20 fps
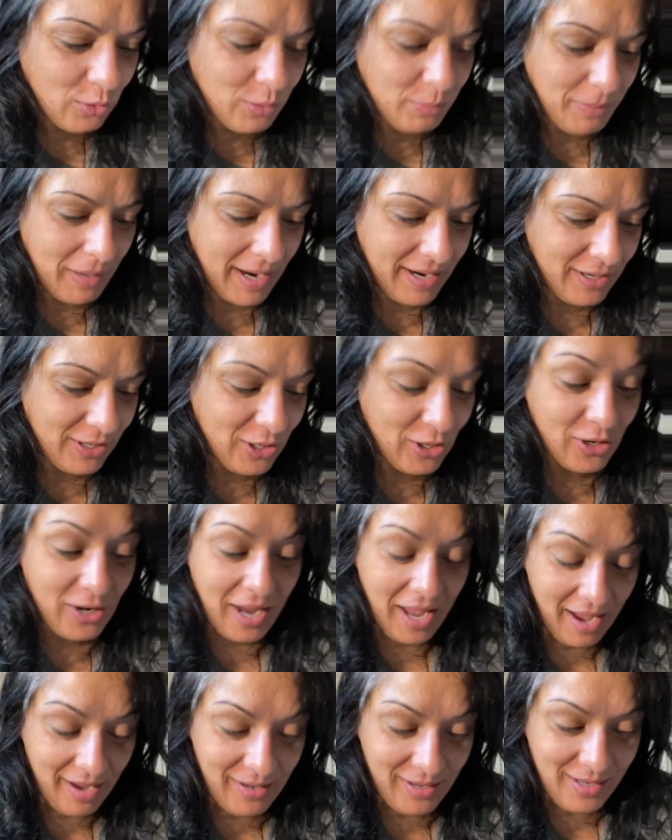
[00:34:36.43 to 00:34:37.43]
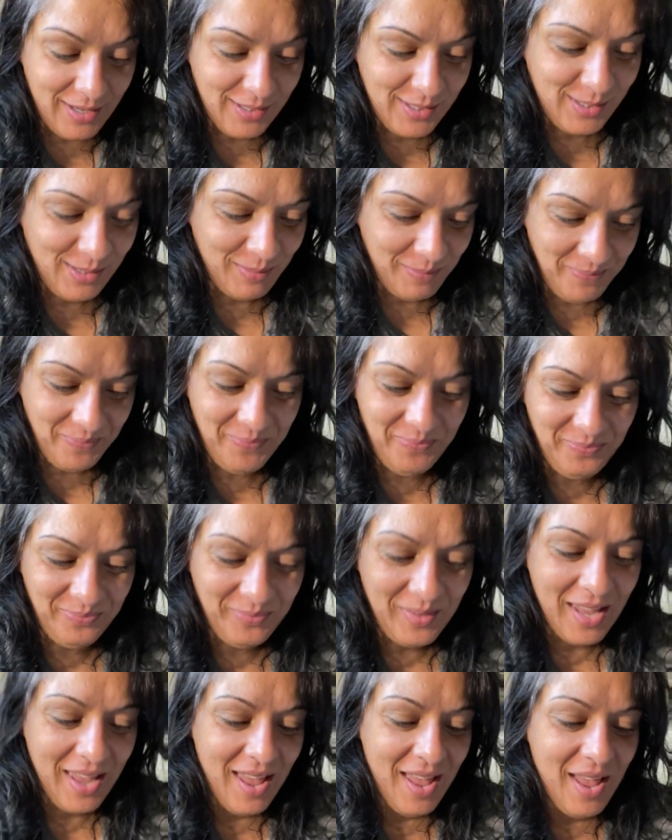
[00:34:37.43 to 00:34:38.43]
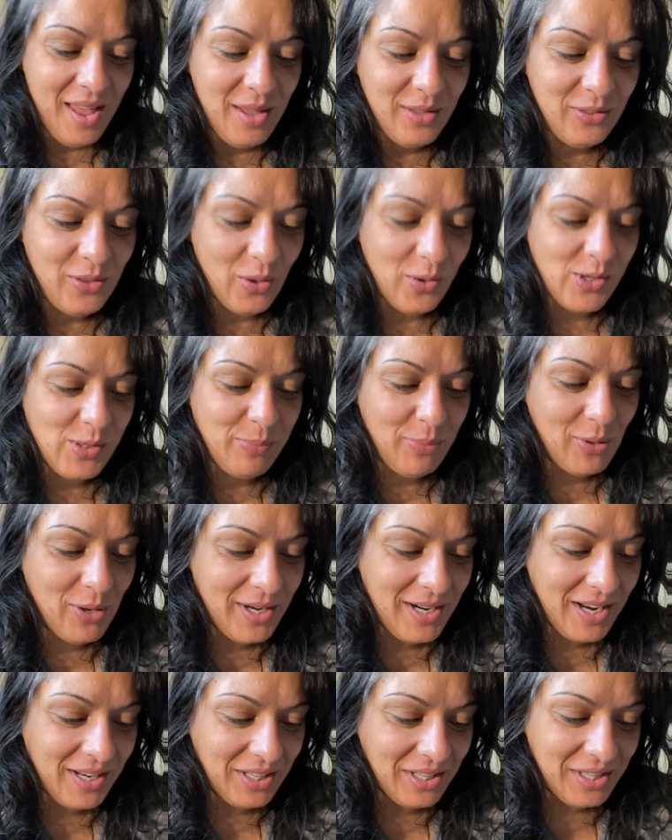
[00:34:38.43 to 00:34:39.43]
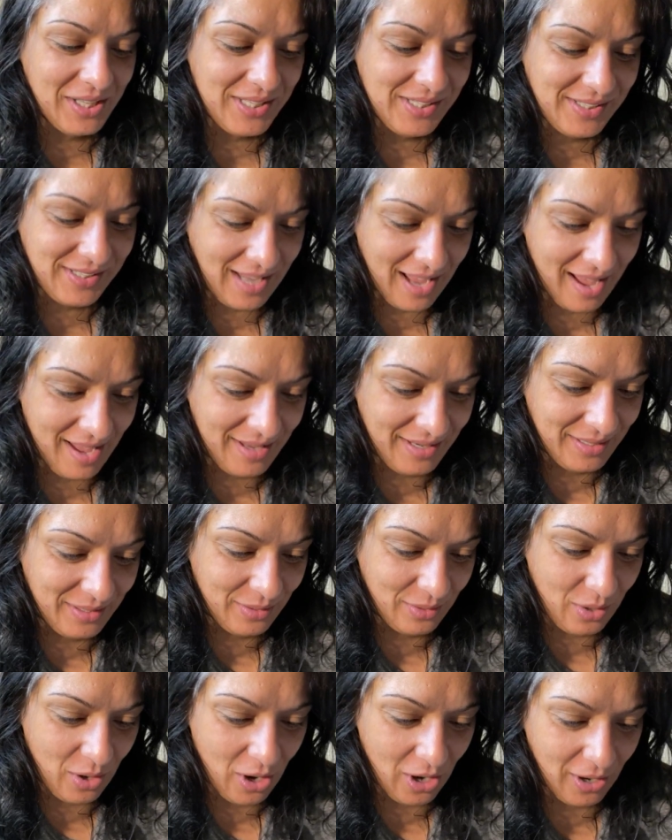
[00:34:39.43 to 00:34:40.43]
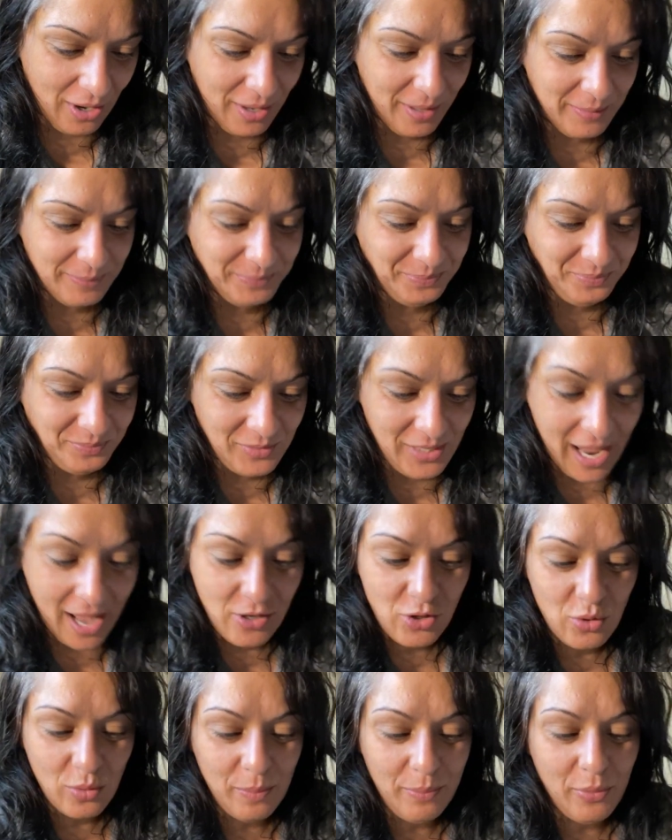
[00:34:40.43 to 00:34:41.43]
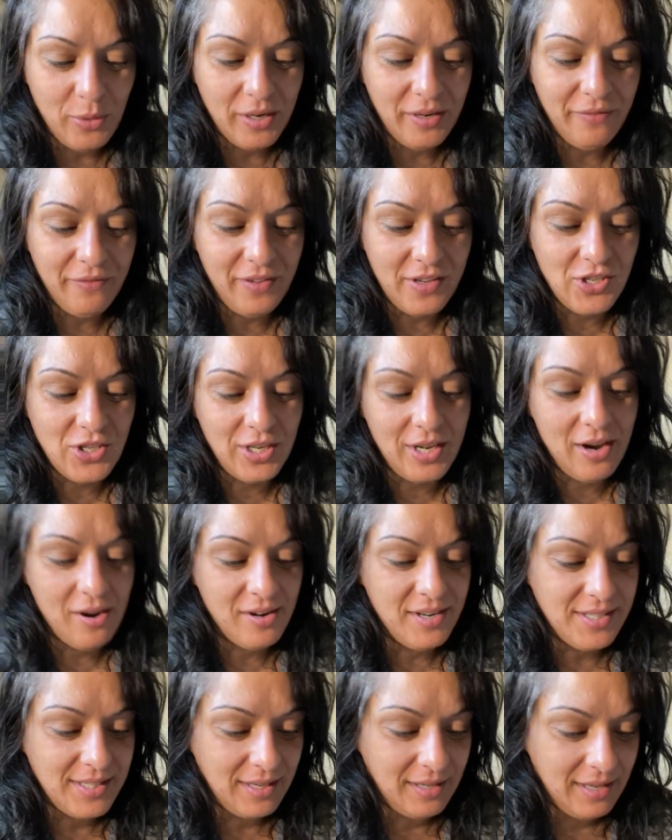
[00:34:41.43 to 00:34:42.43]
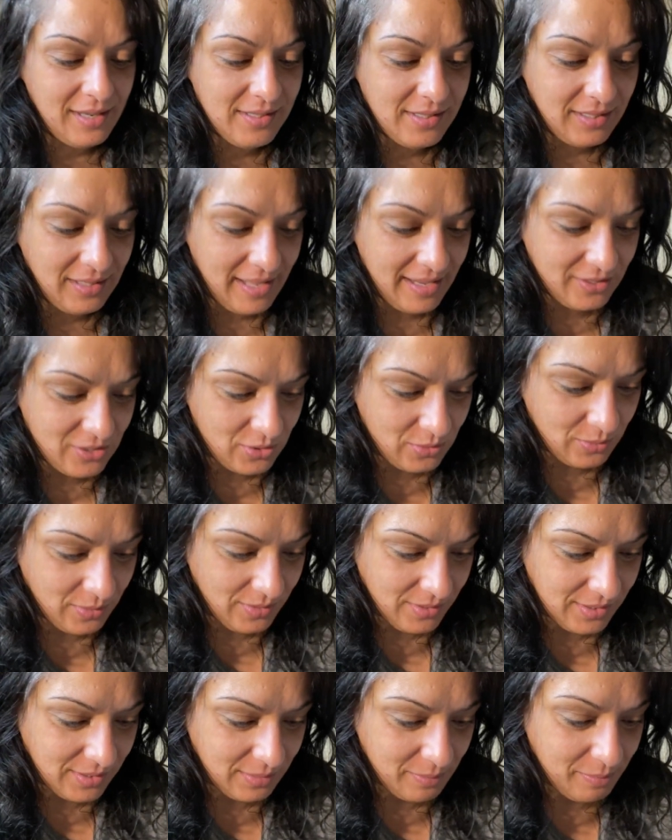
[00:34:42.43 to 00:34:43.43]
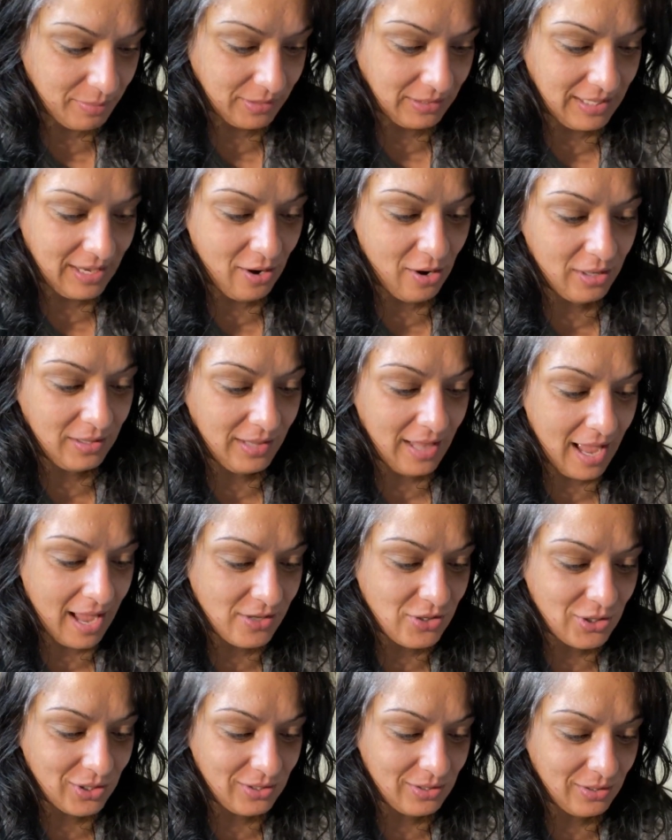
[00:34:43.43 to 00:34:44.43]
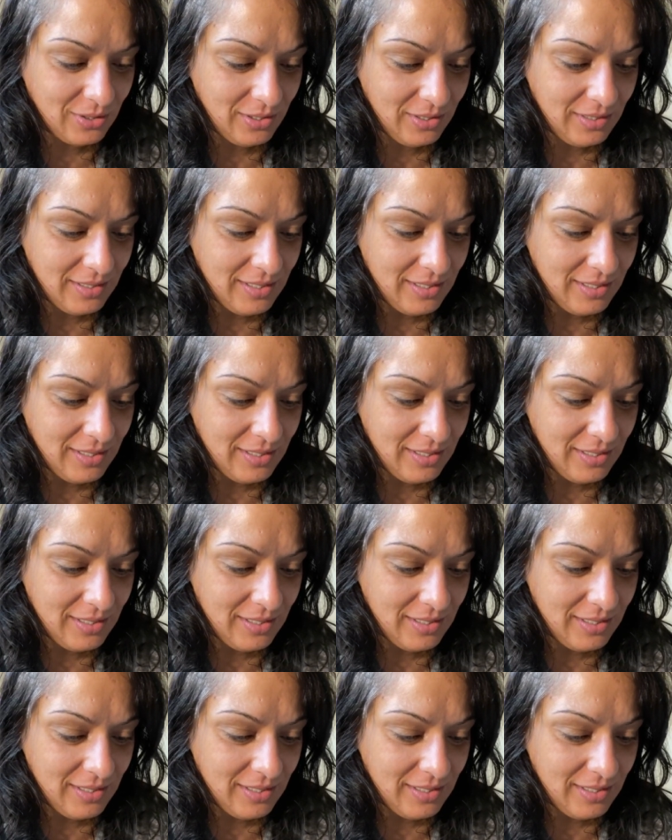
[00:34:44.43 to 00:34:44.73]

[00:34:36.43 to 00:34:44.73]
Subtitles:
Uranus, those born under this sign are natural born visionaries and intellectuals, but they are logical